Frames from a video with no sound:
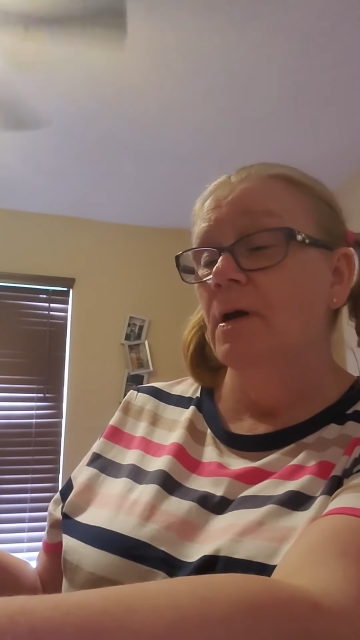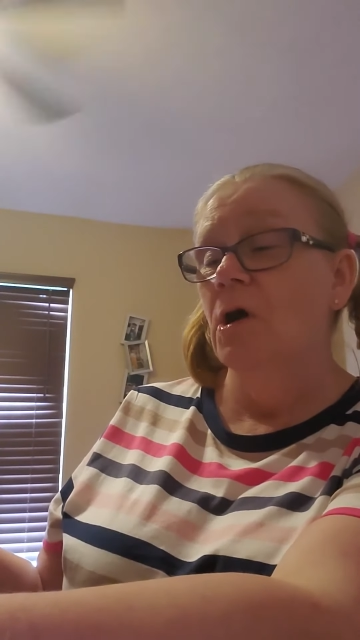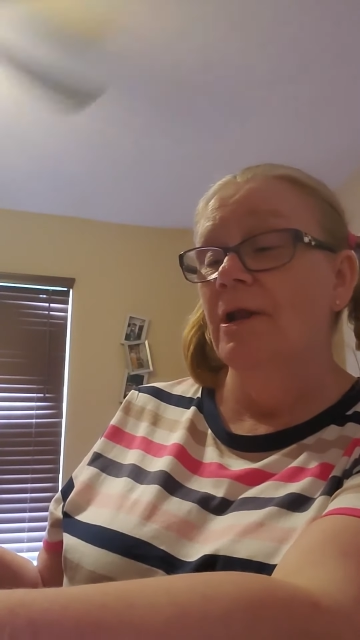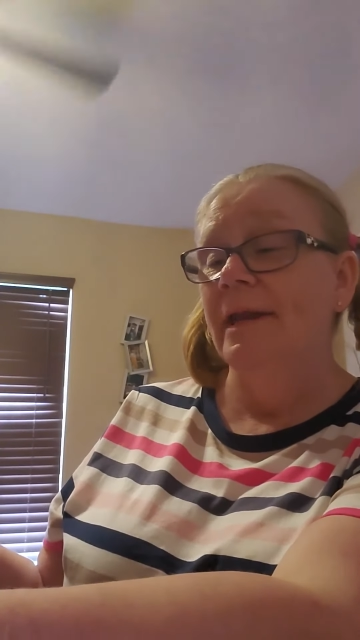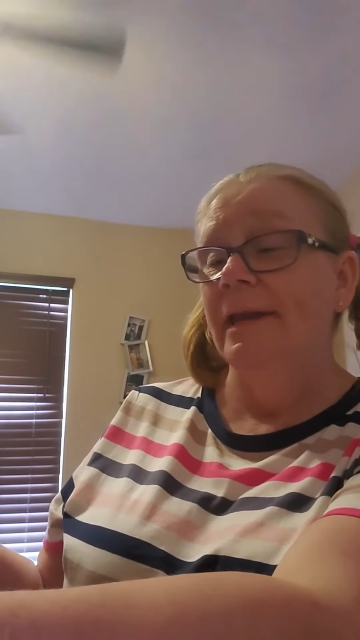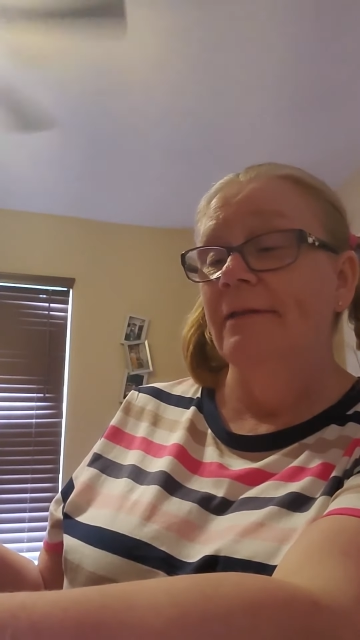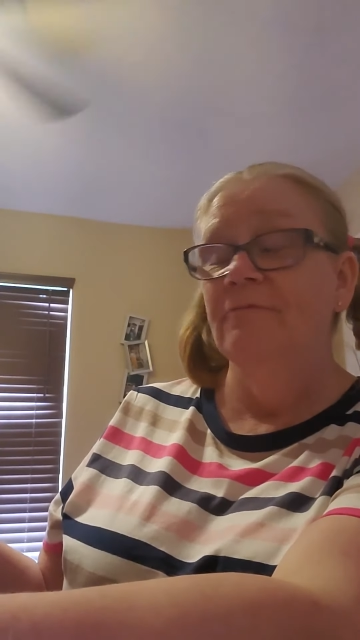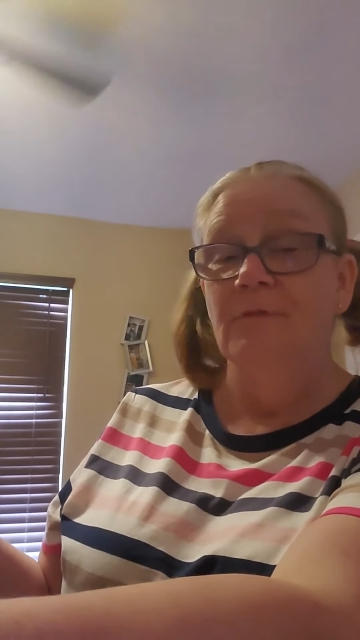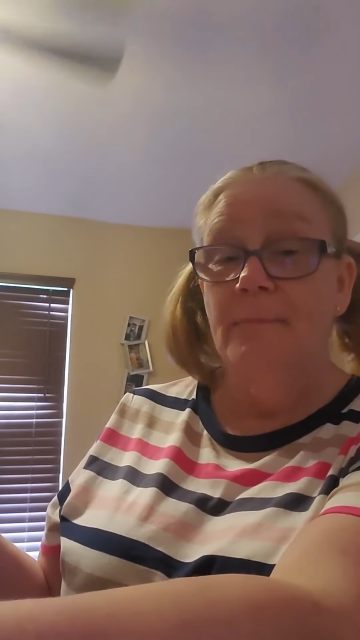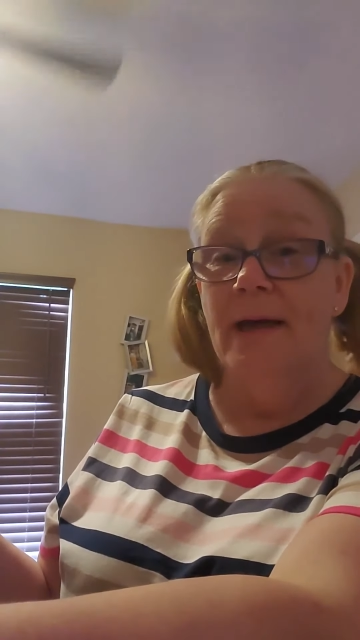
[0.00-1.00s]
on it
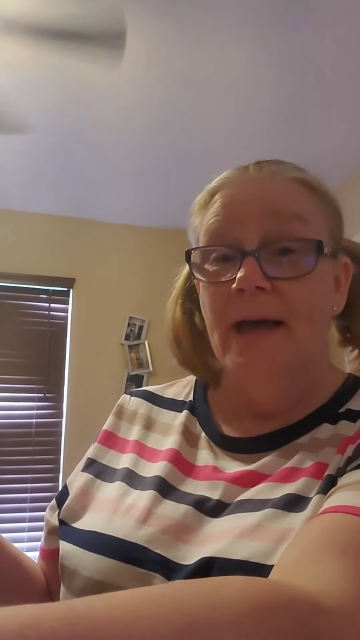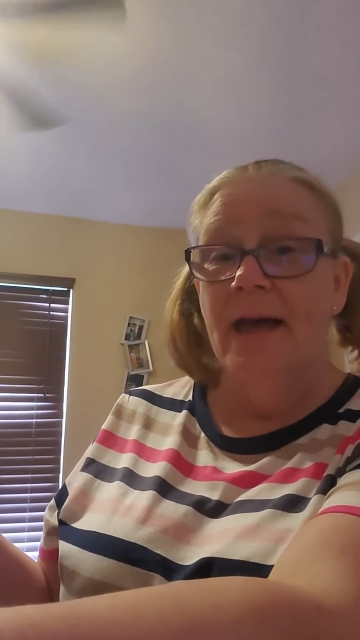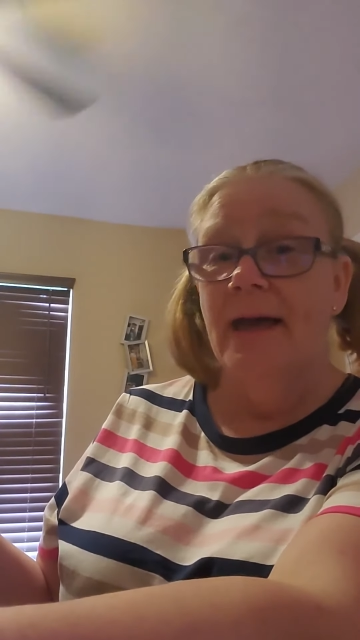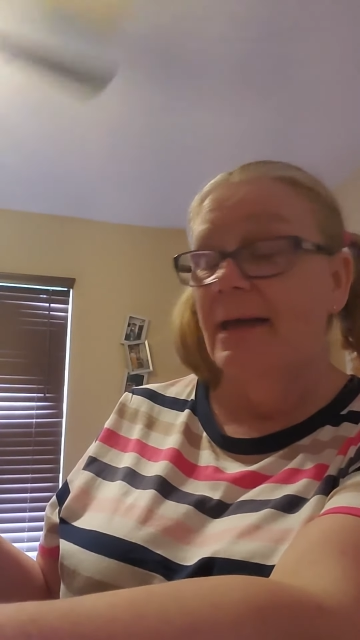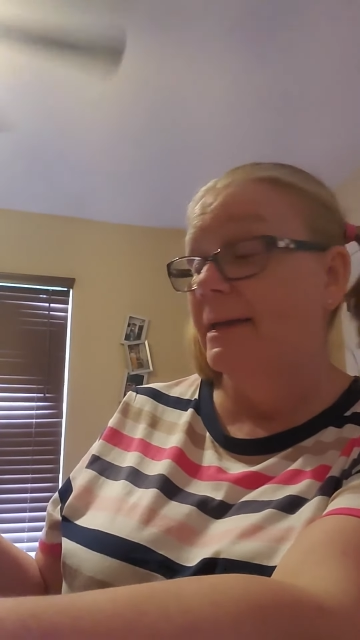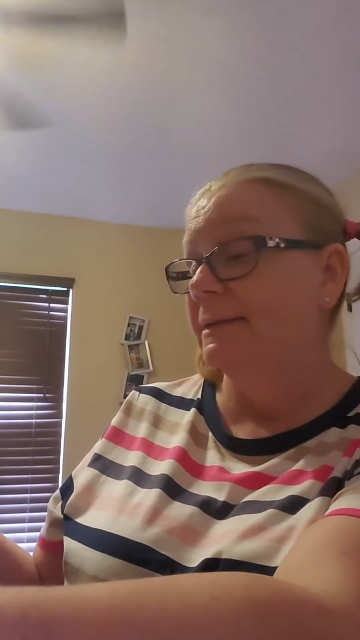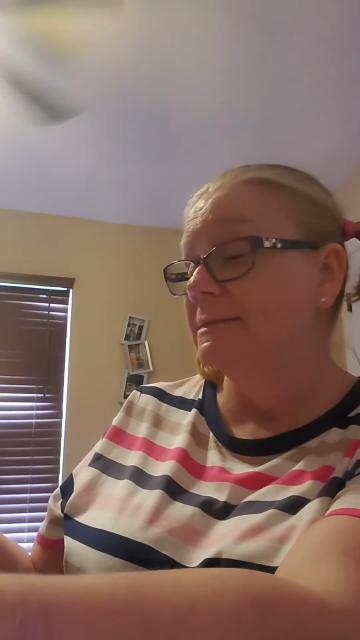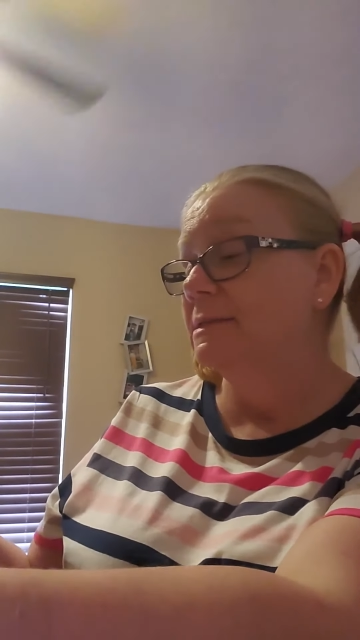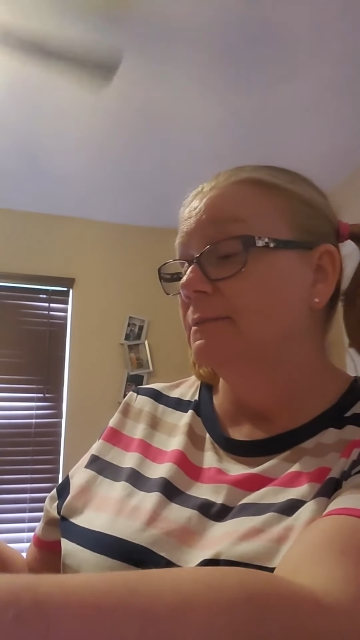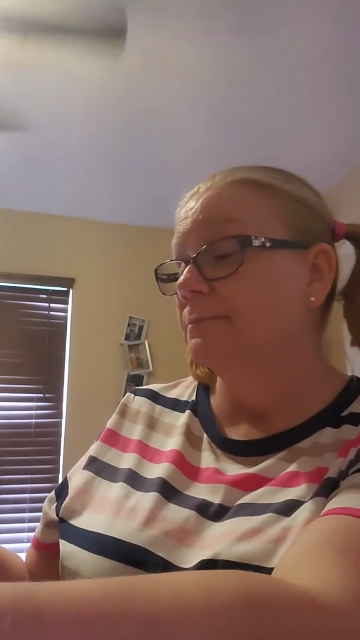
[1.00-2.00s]
from
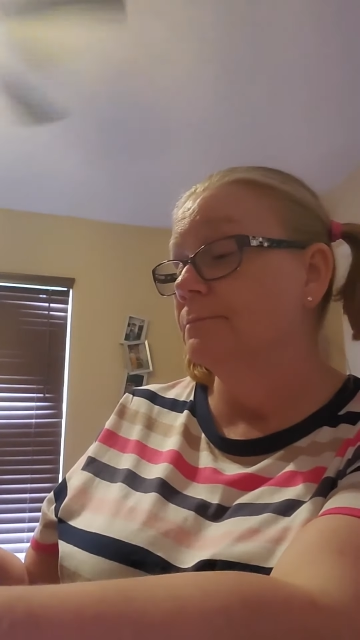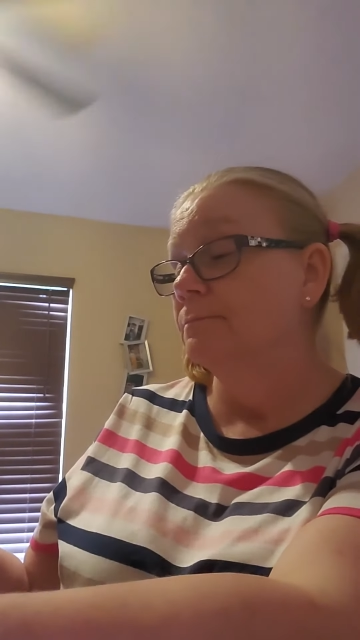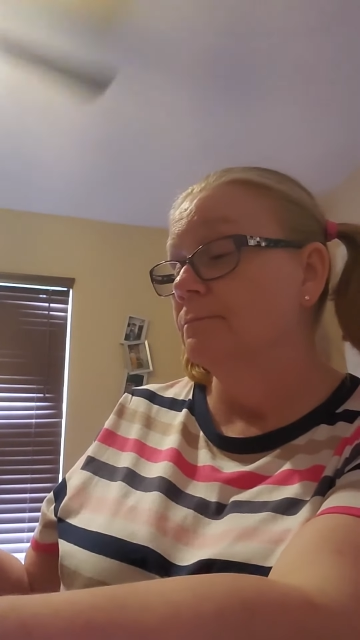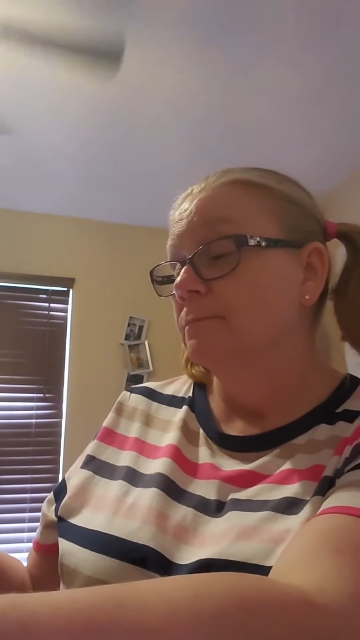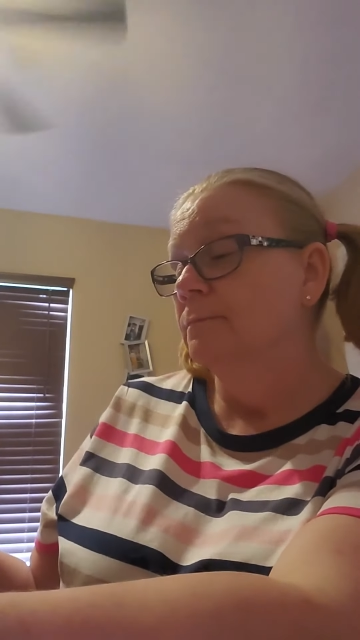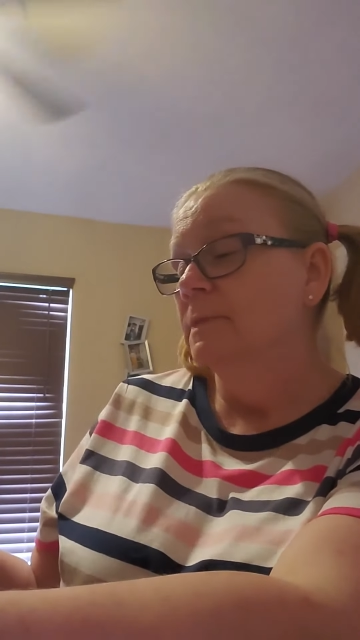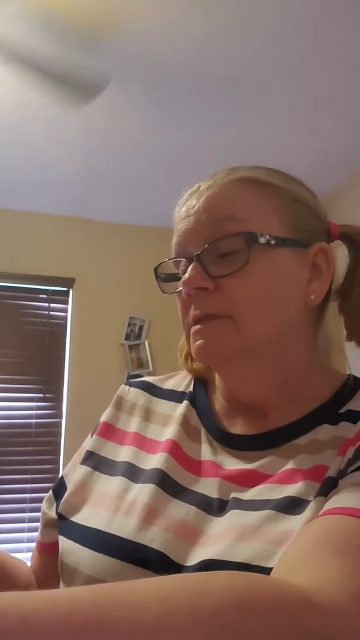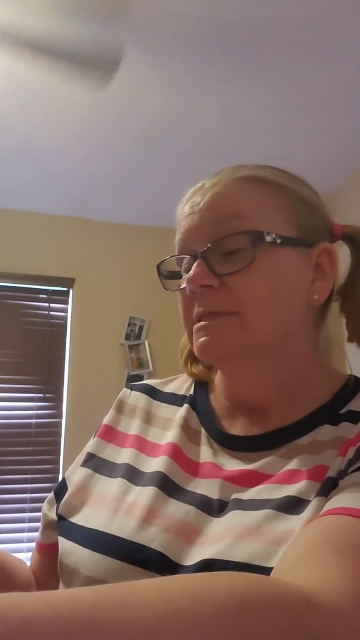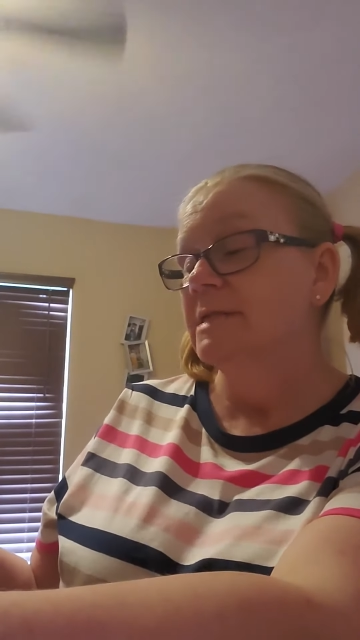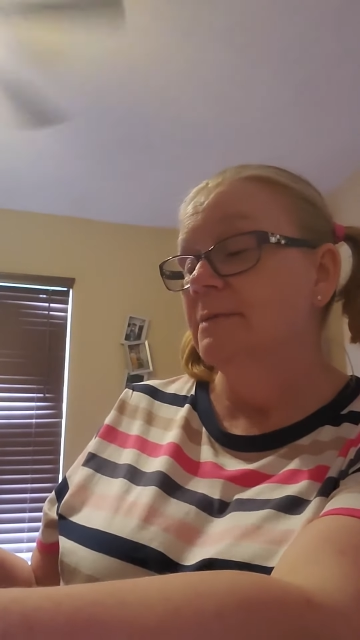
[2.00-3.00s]
behind,"
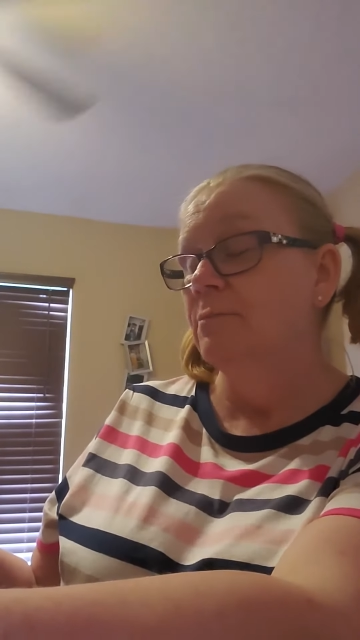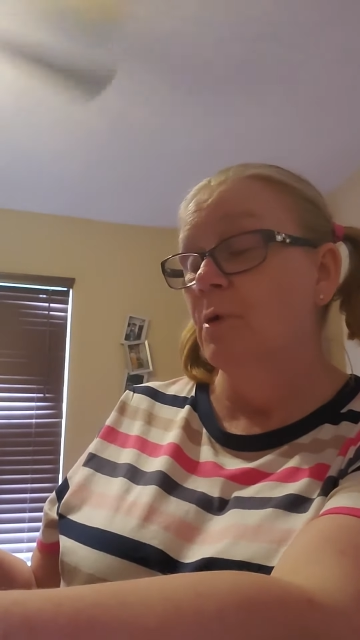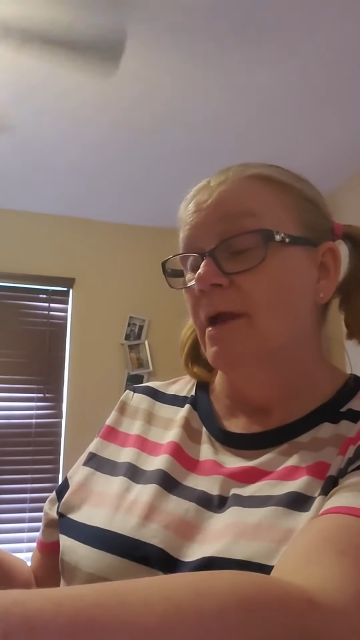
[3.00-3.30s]
said